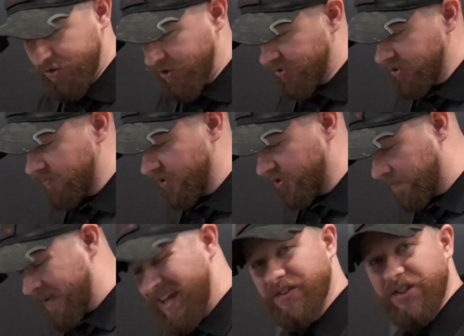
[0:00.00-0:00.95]
System. It's
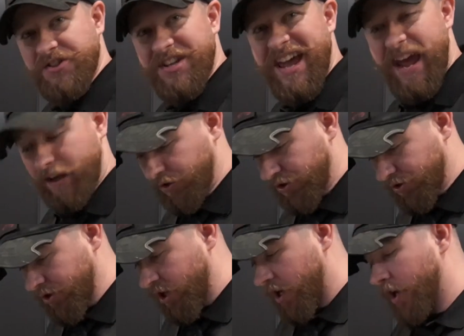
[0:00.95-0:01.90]
Mantis
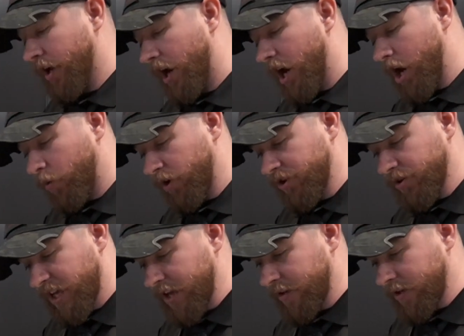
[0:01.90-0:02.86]
X. What you
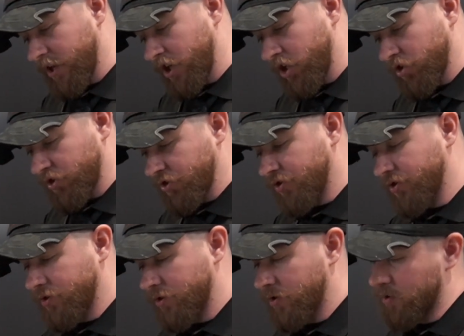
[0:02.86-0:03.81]
get is
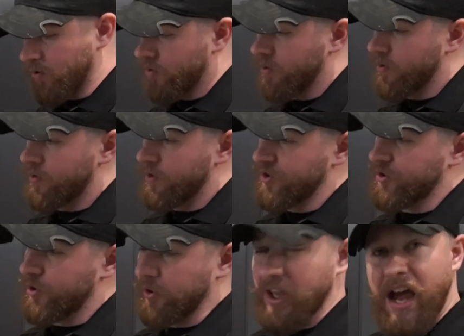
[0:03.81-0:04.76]
this
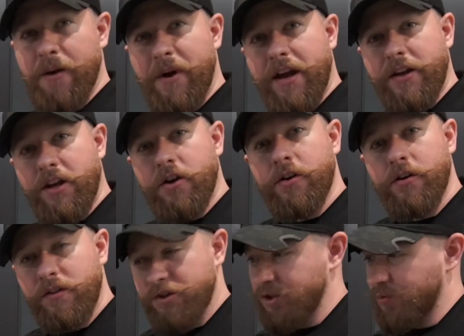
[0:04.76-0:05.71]
little guy right here.
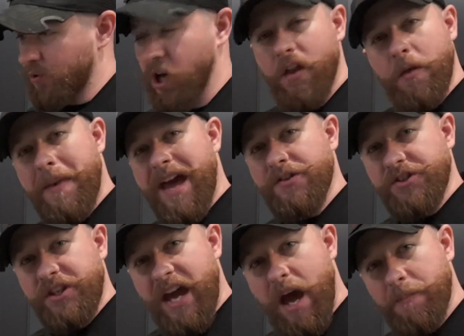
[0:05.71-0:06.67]
This is where all the
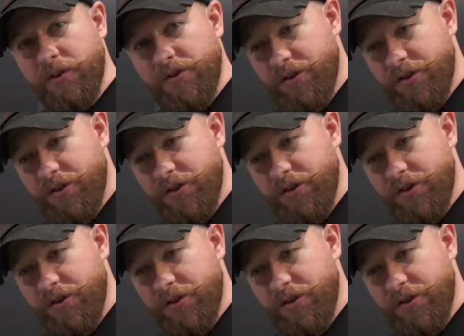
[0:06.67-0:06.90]
magic happens.